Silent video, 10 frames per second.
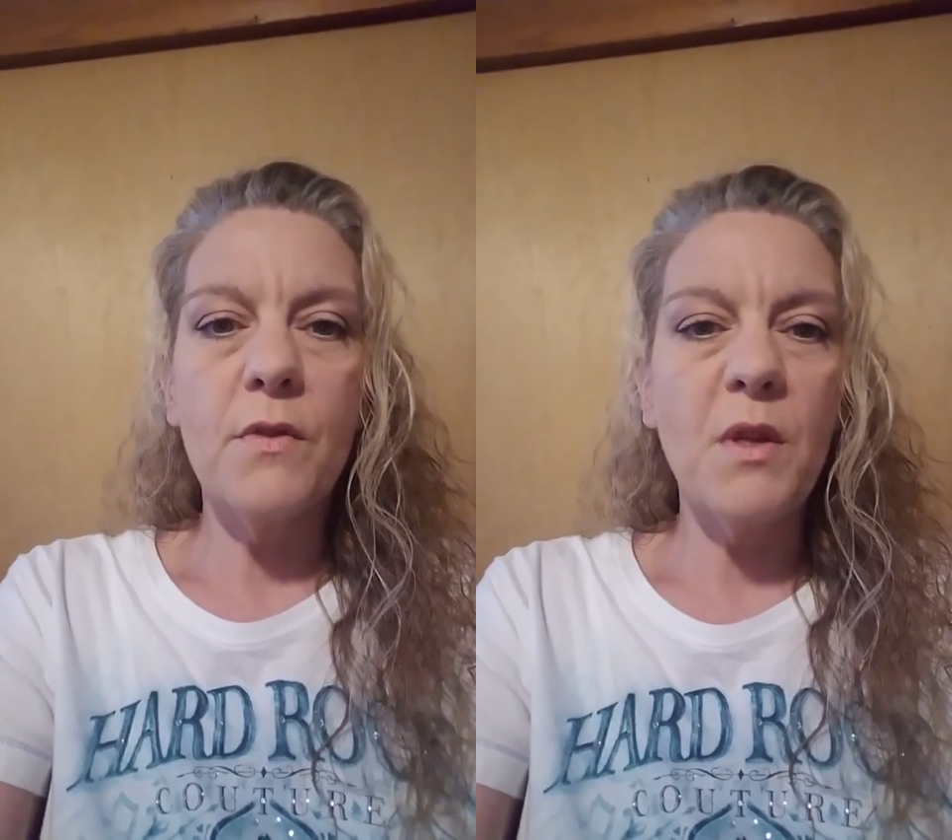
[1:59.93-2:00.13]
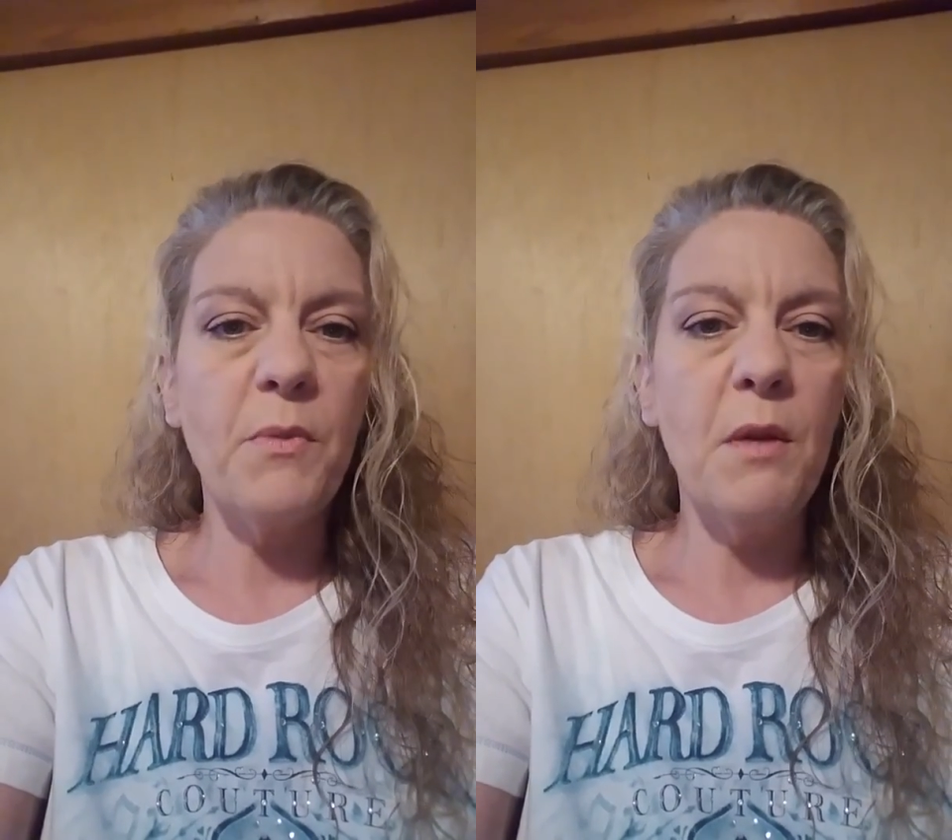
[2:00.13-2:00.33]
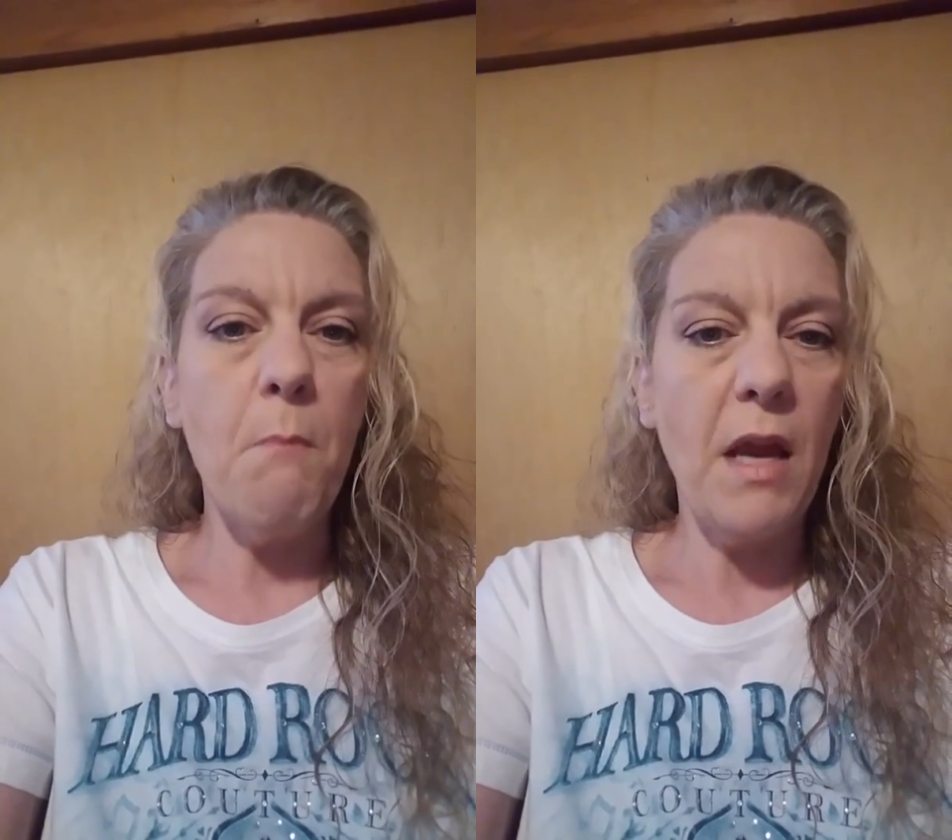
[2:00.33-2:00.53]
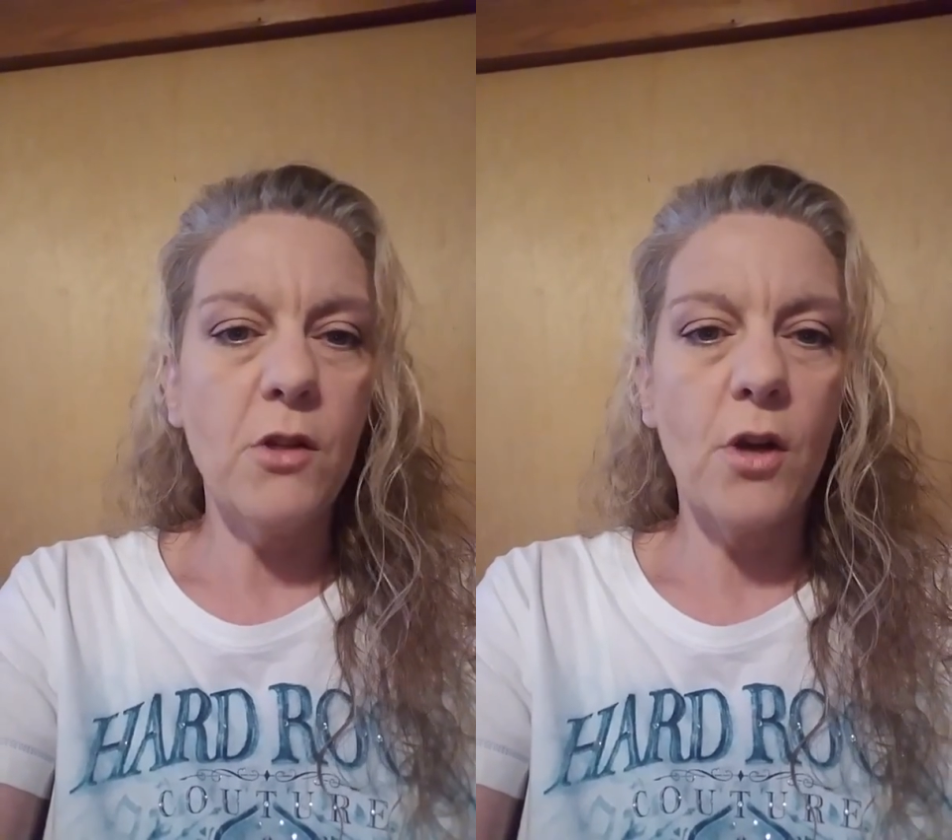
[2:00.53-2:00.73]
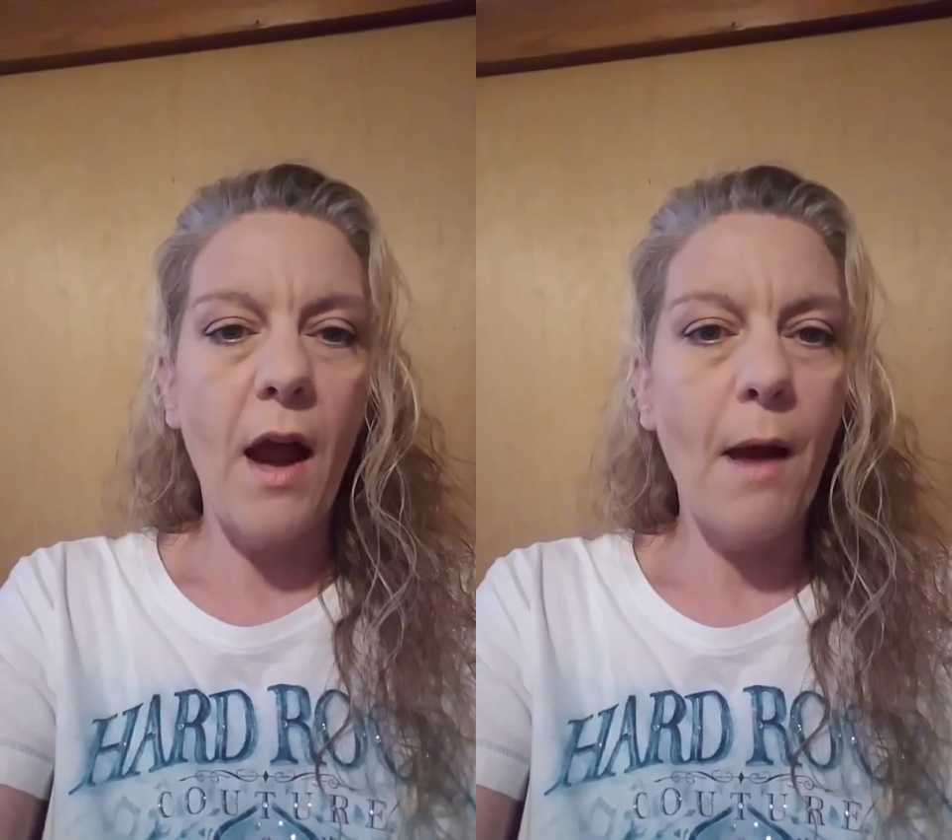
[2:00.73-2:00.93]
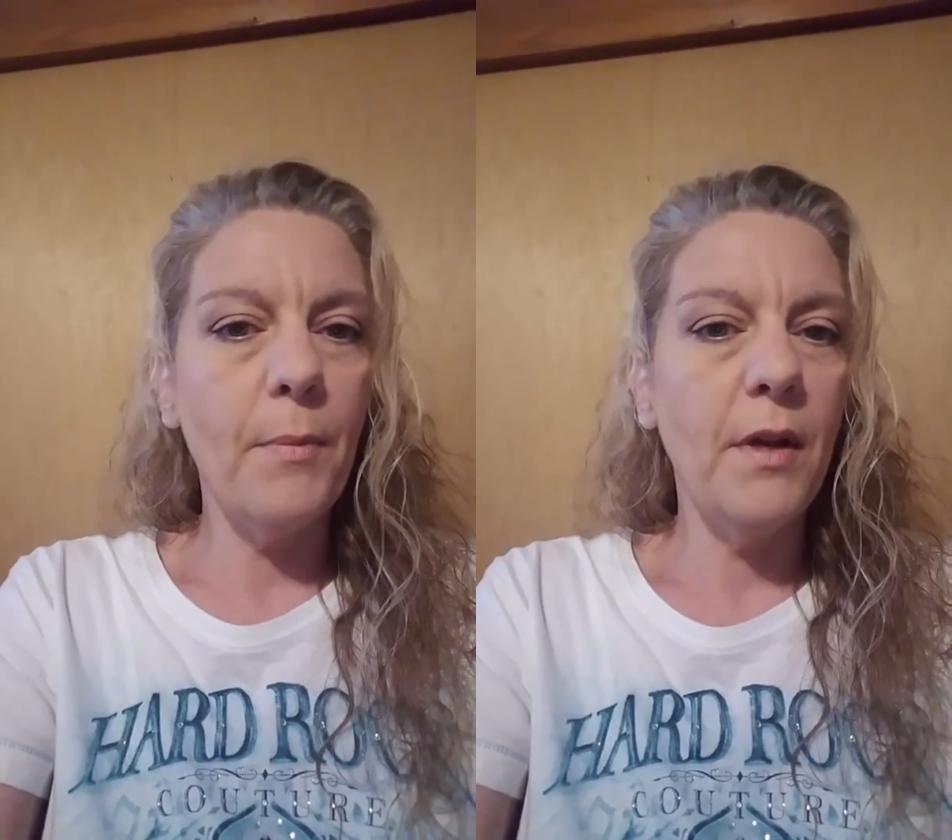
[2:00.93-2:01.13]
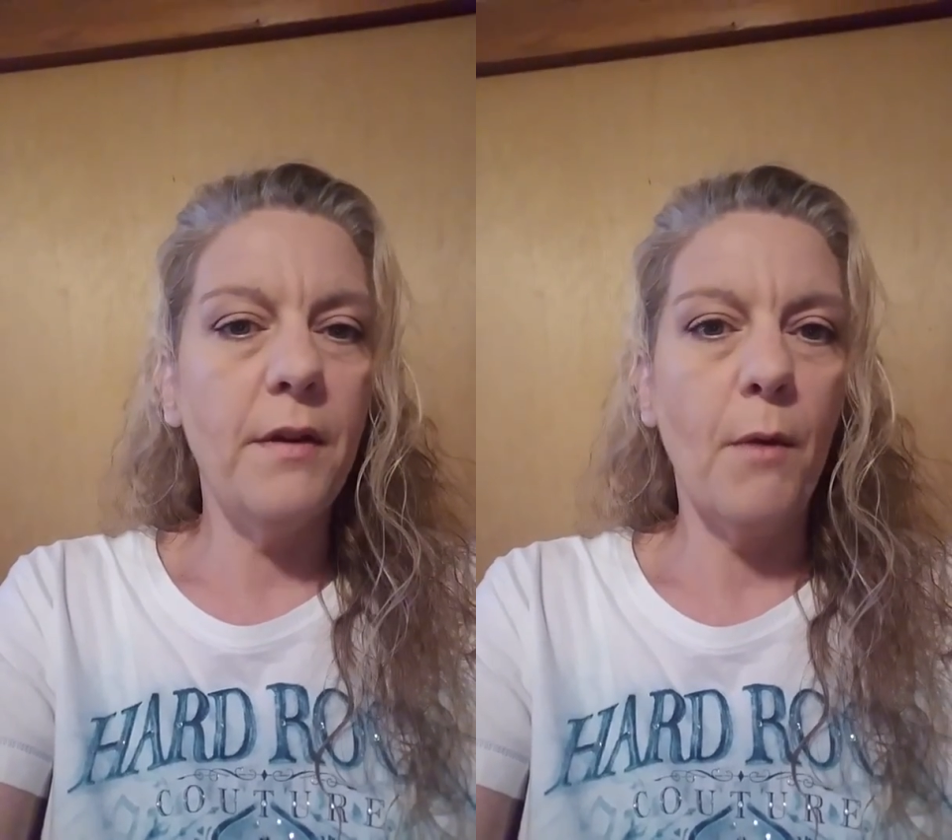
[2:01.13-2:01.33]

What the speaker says: If something major happened,